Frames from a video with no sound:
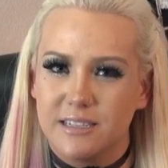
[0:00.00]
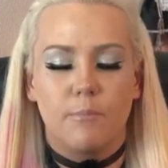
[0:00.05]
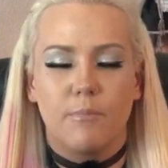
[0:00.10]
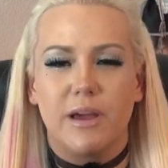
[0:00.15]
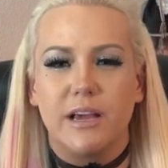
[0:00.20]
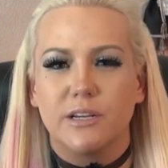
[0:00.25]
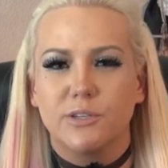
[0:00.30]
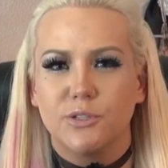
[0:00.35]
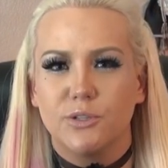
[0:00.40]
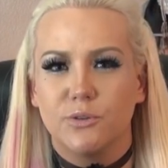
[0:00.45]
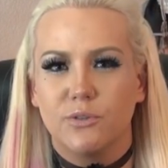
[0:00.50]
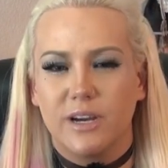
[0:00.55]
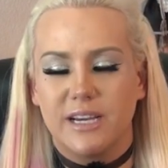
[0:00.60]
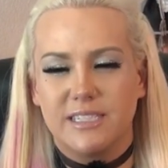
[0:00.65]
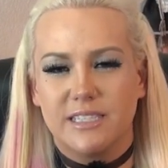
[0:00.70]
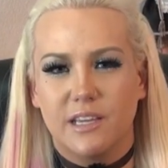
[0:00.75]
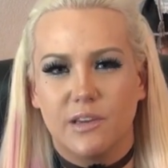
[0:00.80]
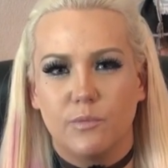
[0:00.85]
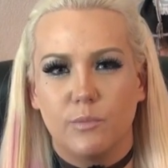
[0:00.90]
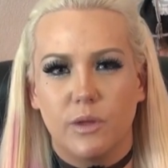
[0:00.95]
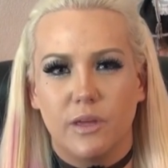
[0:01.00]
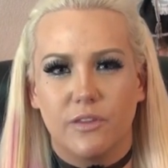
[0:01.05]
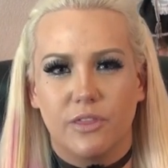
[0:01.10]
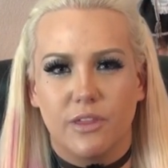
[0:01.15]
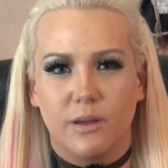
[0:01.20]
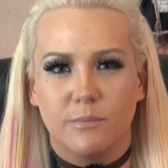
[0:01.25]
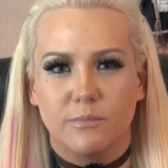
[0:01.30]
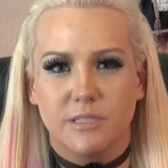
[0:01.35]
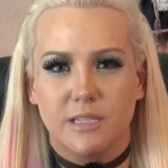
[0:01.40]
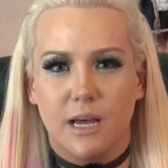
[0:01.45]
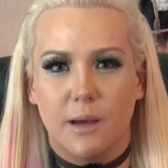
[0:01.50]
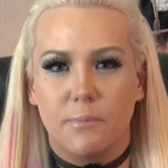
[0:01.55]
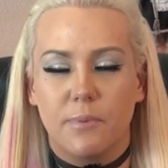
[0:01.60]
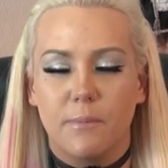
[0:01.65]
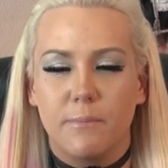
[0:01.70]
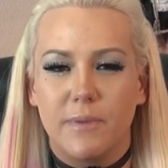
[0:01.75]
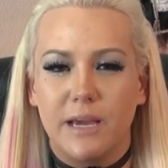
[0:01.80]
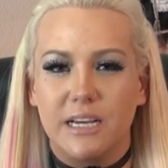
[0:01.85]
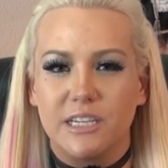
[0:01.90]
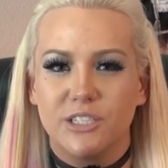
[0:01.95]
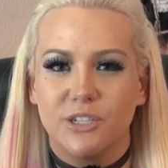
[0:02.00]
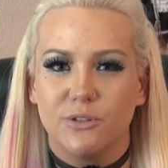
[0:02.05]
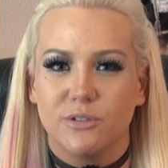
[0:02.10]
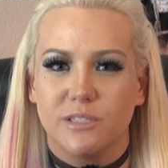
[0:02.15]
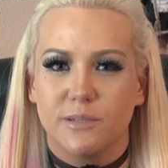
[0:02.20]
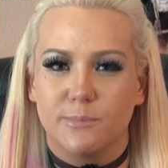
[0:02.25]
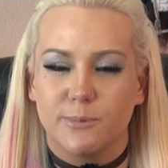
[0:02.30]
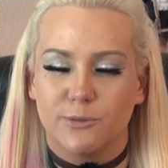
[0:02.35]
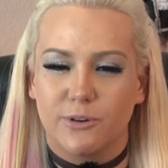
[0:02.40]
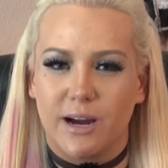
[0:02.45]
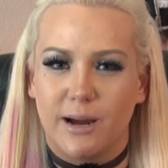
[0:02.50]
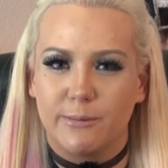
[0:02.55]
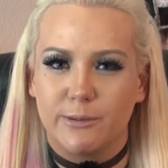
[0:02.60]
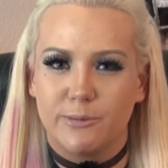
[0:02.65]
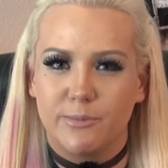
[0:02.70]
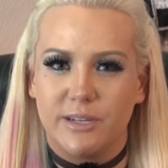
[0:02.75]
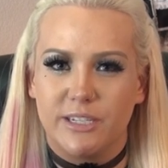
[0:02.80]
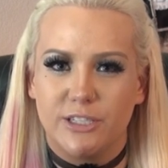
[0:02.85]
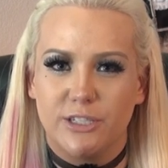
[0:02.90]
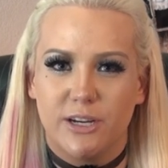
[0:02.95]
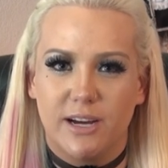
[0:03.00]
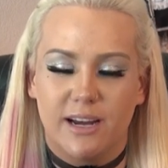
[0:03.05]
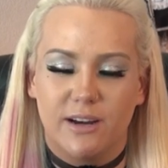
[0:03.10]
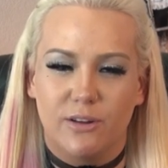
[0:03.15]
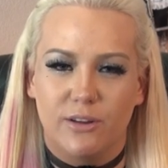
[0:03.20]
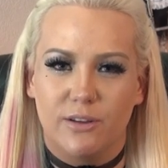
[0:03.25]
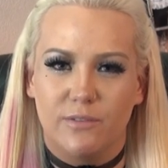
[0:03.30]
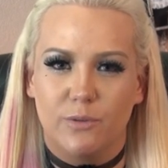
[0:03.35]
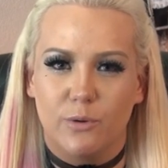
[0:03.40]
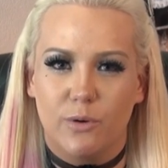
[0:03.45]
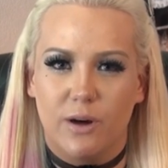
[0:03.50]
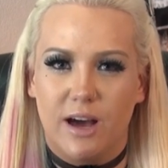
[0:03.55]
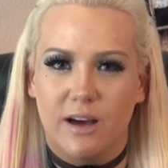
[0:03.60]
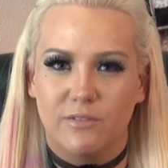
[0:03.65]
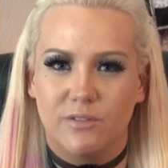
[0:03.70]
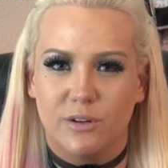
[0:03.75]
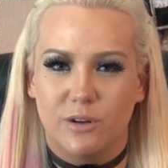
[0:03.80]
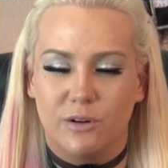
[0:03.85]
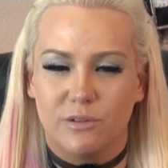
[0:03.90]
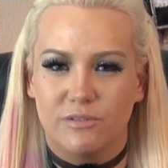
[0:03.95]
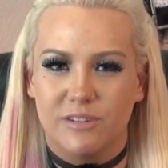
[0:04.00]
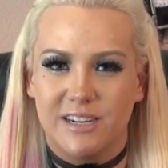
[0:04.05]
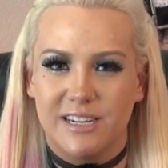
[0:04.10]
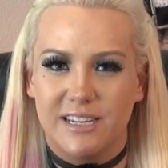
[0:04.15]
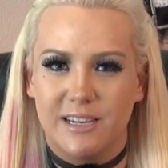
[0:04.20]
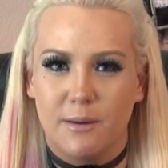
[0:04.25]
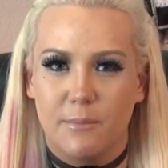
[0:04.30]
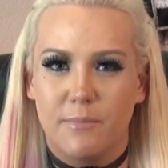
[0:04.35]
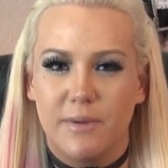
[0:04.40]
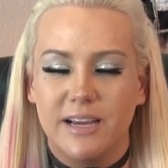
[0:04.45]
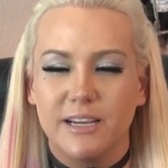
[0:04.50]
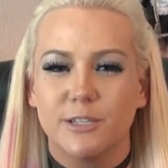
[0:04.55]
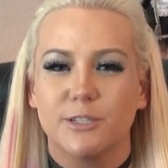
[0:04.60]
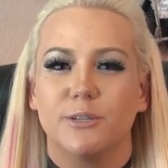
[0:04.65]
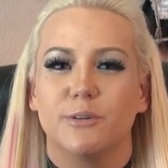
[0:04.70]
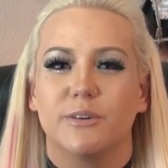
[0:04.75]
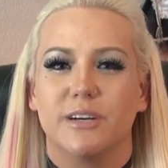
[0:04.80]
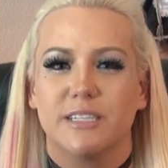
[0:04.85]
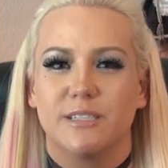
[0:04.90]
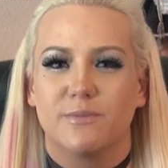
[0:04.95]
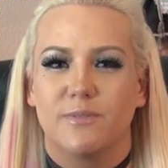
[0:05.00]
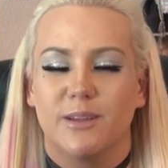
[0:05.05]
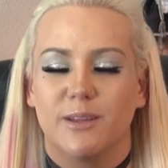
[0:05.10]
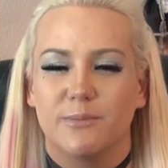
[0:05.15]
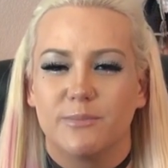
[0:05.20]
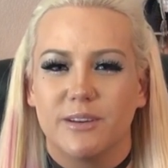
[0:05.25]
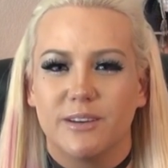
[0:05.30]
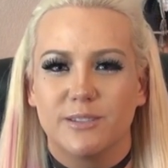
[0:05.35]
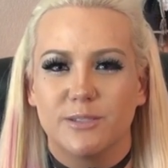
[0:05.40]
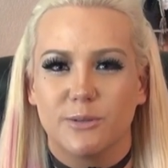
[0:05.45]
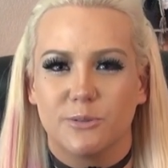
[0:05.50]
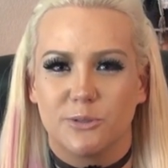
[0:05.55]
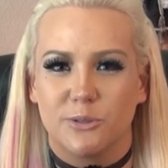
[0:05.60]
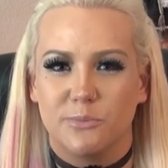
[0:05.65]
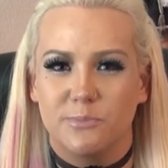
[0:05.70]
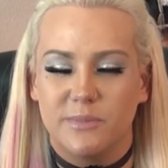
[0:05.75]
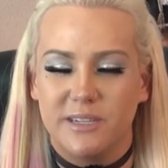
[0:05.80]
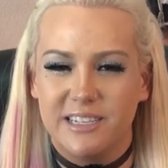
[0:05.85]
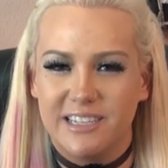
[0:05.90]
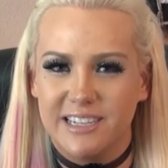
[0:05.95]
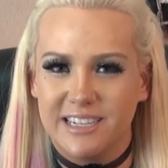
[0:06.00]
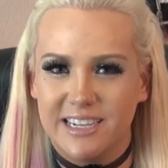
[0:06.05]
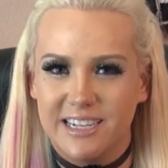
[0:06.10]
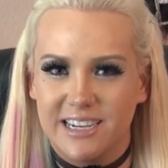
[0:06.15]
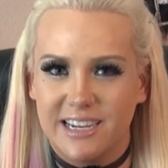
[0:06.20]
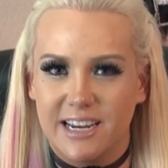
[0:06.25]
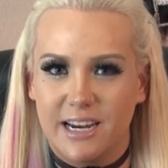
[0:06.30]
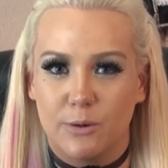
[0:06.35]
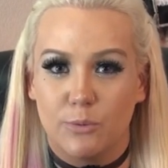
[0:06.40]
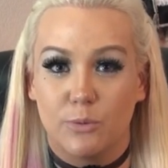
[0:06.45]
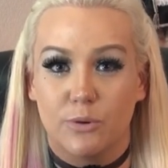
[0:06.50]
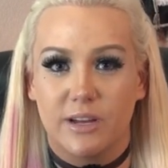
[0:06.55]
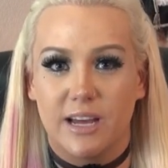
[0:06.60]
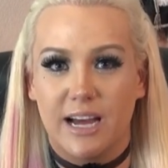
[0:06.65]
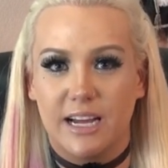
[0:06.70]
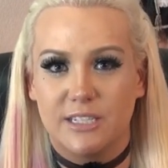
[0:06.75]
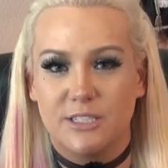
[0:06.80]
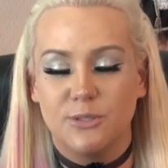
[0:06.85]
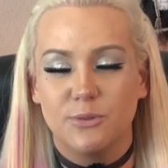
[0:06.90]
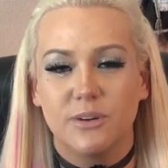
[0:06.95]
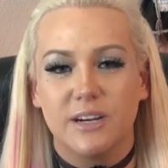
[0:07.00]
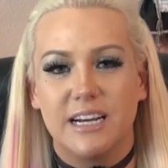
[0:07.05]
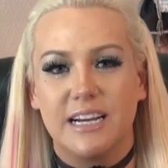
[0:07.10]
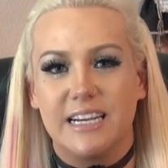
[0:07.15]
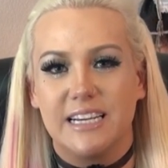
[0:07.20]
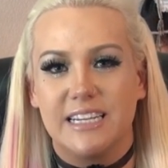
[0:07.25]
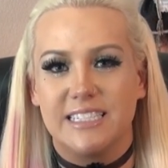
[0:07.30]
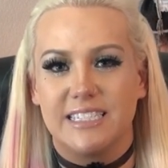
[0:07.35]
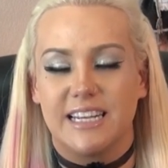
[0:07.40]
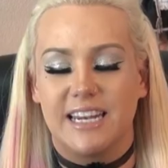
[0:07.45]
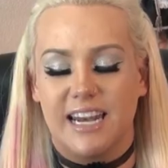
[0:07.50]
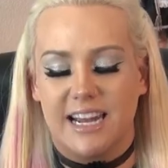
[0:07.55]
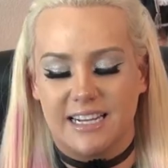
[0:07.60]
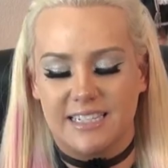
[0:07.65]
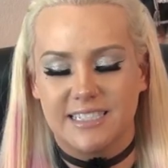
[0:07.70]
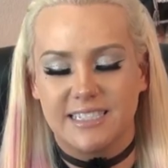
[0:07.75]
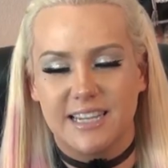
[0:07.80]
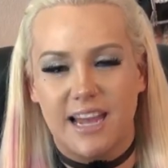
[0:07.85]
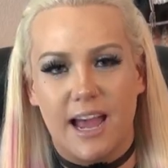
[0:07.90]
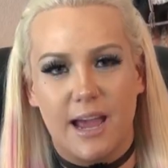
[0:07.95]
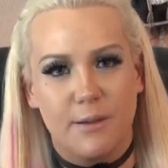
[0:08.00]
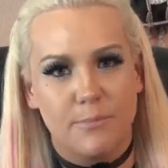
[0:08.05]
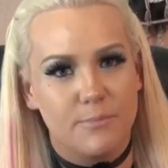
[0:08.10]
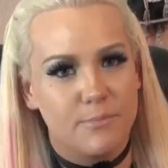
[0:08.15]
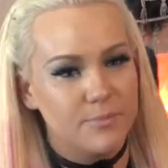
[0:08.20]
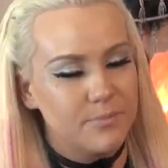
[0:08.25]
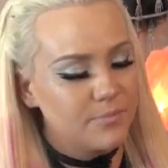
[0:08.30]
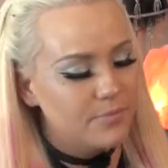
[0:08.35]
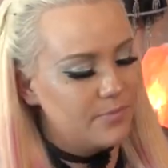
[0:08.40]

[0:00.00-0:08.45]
Make sure you guys give me a thumbs up. Make sure you subscribe to my channel if you haven't already. Make sure you guys follow me on social media and I will catch you guys next time.